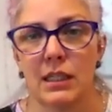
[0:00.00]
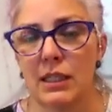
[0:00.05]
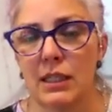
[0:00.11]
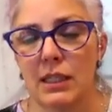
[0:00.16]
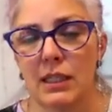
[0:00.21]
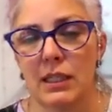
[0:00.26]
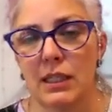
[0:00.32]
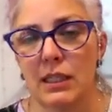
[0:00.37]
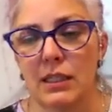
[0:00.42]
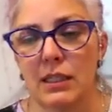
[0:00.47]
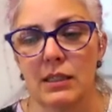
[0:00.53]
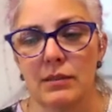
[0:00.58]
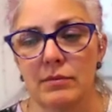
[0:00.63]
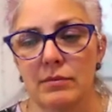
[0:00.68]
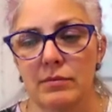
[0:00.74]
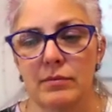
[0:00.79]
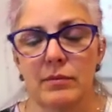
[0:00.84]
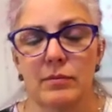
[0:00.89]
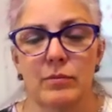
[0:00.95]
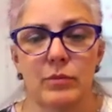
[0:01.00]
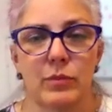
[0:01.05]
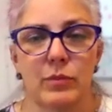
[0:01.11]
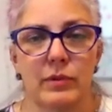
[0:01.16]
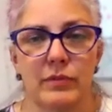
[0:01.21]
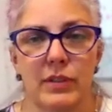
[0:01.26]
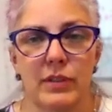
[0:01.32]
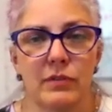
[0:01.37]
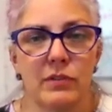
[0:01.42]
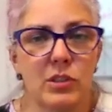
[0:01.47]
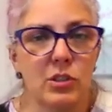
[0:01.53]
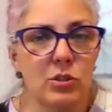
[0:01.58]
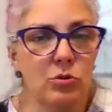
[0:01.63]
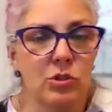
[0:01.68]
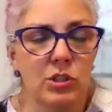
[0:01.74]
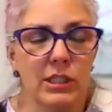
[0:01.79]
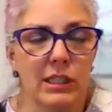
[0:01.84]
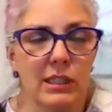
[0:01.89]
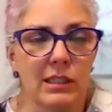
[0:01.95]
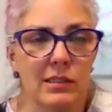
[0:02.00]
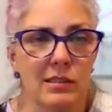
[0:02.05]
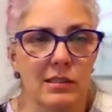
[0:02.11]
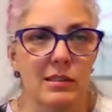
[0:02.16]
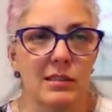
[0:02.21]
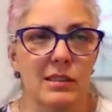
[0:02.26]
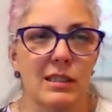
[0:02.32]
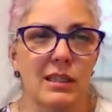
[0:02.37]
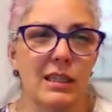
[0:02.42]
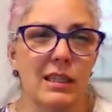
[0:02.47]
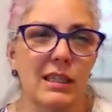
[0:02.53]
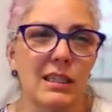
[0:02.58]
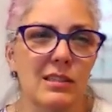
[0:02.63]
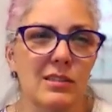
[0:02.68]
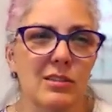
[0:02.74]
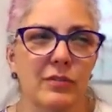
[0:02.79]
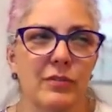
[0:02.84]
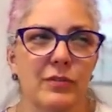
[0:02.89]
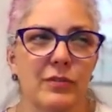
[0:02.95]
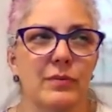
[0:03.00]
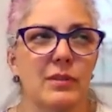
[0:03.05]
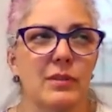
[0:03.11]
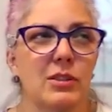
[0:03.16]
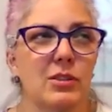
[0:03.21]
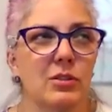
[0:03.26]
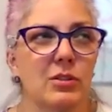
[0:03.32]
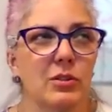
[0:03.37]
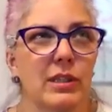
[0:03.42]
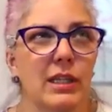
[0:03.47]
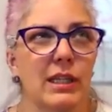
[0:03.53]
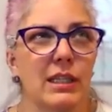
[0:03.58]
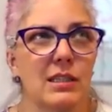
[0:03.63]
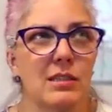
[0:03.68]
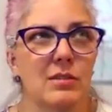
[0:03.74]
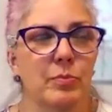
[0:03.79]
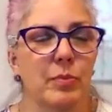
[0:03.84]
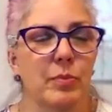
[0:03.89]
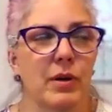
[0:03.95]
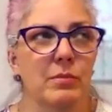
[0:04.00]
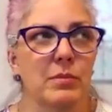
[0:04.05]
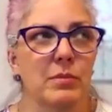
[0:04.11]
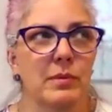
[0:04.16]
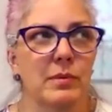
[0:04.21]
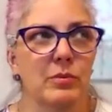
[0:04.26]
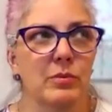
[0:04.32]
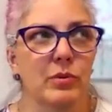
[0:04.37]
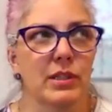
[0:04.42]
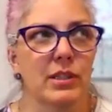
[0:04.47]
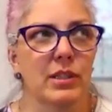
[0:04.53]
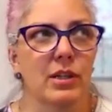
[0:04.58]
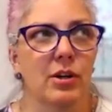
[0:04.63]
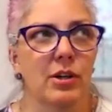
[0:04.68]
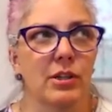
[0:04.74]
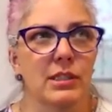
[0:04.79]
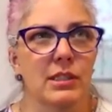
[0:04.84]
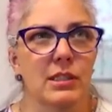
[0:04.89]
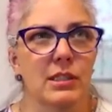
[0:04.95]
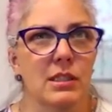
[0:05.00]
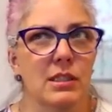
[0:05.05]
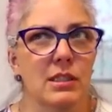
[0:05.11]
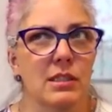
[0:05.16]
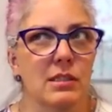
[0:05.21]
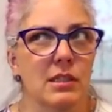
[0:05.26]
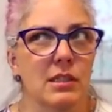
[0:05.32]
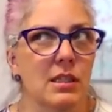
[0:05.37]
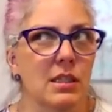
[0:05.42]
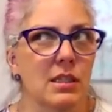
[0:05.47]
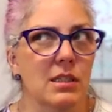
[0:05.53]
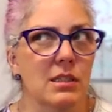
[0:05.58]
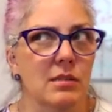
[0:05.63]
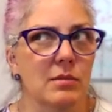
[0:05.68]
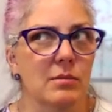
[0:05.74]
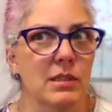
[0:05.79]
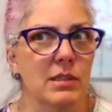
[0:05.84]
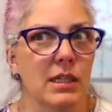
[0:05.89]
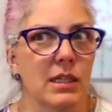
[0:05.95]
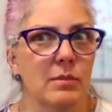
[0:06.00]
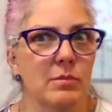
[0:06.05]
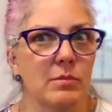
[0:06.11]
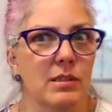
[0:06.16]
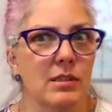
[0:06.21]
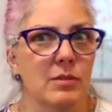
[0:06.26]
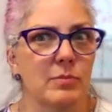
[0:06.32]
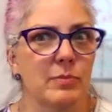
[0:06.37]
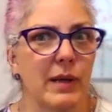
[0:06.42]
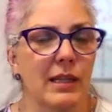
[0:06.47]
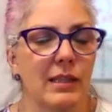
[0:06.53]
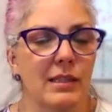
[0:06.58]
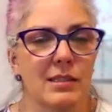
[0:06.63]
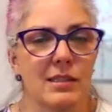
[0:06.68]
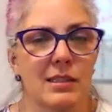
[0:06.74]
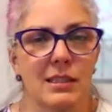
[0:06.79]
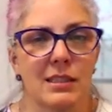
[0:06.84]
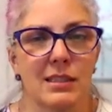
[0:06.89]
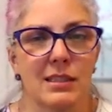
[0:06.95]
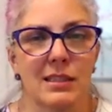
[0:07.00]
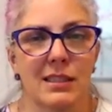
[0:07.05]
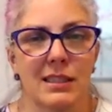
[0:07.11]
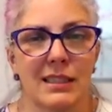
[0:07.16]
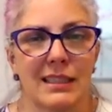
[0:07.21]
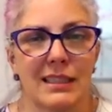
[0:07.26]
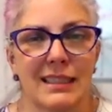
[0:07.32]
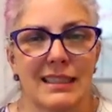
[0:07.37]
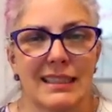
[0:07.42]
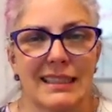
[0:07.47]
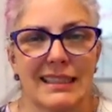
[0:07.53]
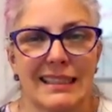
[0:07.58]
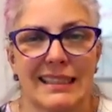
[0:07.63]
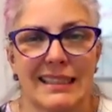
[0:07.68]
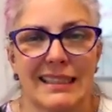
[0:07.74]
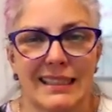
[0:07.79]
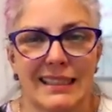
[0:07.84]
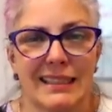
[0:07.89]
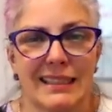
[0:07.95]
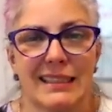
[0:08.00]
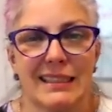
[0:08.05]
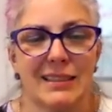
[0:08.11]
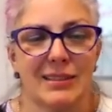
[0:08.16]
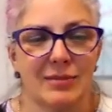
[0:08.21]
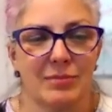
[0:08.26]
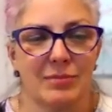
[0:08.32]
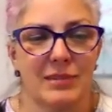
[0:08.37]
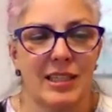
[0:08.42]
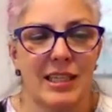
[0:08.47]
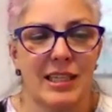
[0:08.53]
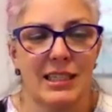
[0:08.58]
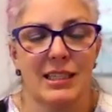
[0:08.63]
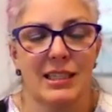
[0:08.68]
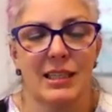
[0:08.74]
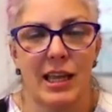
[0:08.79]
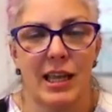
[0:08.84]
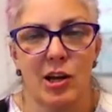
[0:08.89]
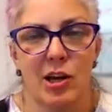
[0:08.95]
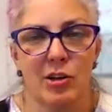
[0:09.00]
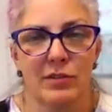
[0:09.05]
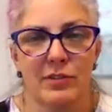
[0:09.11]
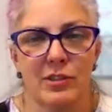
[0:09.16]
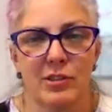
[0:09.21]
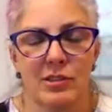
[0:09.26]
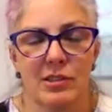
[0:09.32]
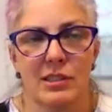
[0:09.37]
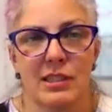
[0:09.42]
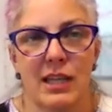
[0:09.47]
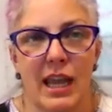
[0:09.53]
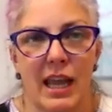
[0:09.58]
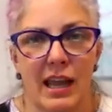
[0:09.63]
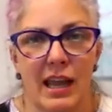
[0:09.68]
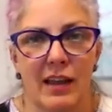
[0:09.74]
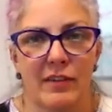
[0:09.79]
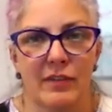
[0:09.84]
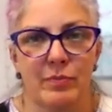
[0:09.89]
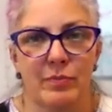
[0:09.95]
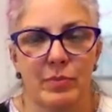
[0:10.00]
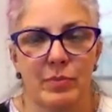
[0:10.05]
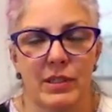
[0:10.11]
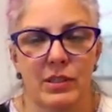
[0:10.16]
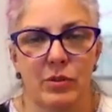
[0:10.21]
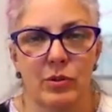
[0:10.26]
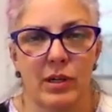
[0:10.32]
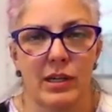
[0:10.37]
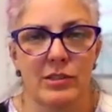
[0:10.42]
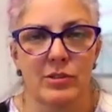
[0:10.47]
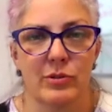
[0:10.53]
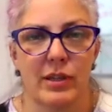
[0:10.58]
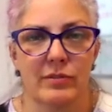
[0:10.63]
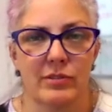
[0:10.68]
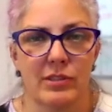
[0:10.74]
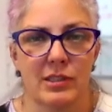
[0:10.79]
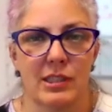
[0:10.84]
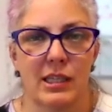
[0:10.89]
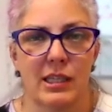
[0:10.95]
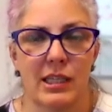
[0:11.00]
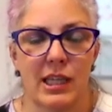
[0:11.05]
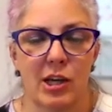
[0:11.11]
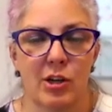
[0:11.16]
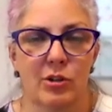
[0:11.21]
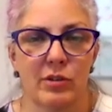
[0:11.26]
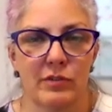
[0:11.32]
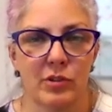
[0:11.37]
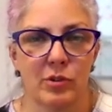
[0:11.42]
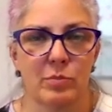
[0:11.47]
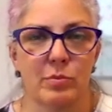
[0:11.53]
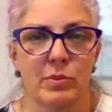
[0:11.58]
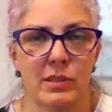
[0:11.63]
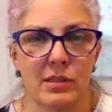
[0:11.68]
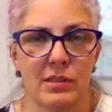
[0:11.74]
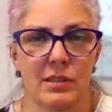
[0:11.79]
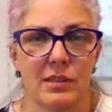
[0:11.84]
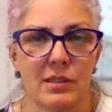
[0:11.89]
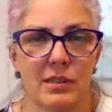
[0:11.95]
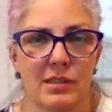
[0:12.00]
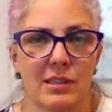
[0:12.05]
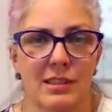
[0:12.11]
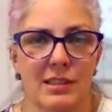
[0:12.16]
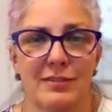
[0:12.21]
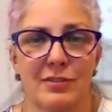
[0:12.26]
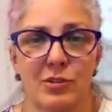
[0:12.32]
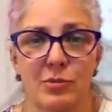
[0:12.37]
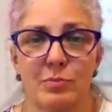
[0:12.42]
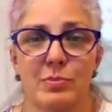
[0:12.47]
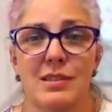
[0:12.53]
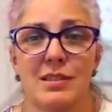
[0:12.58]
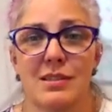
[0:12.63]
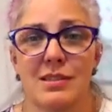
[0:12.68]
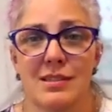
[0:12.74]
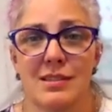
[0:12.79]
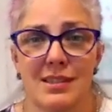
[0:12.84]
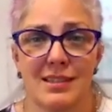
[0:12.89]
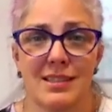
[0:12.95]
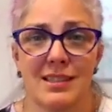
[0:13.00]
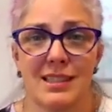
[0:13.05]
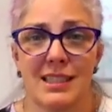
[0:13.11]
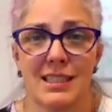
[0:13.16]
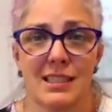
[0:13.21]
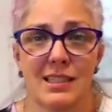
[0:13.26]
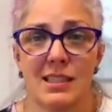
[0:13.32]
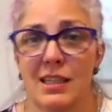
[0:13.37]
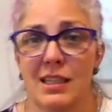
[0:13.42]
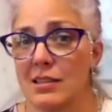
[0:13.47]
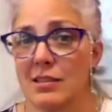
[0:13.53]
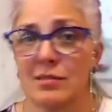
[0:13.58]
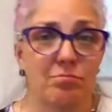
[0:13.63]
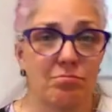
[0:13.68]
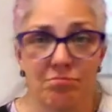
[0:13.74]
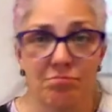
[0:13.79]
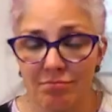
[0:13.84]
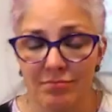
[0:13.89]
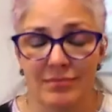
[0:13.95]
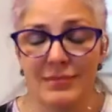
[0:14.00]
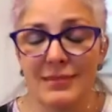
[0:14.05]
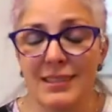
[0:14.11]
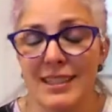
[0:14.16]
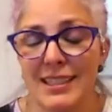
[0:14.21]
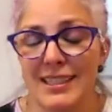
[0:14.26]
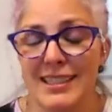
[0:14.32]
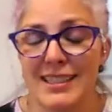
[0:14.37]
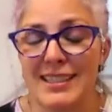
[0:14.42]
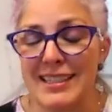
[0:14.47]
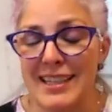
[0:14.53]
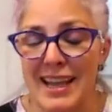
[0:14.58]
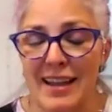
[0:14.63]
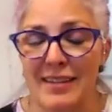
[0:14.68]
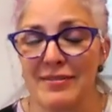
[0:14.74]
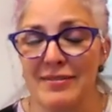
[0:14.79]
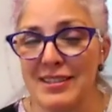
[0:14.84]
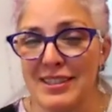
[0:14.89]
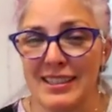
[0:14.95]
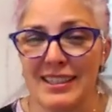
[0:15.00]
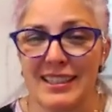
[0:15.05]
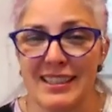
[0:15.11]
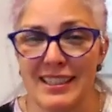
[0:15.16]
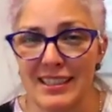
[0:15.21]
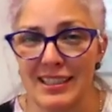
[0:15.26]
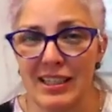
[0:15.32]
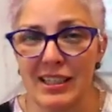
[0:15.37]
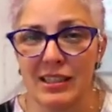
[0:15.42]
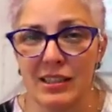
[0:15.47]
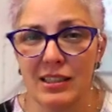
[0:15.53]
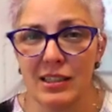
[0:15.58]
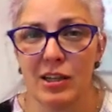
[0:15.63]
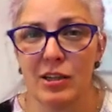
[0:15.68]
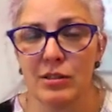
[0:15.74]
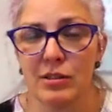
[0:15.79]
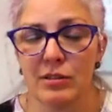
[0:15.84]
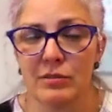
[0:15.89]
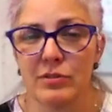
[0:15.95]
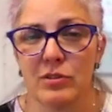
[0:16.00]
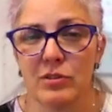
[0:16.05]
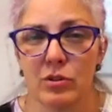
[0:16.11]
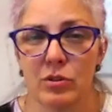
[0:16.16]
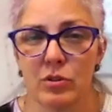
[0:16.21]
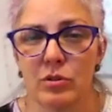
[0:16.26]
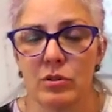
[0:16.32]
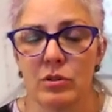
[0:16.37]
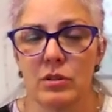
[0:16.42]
And we've given you chances. It is that is probably one of the hardest things, I think, sometimes, is balancing taking care of your staff, but you also have to take care of your business, because if your business doesn't exist, none of the staff is going to get taken care of. So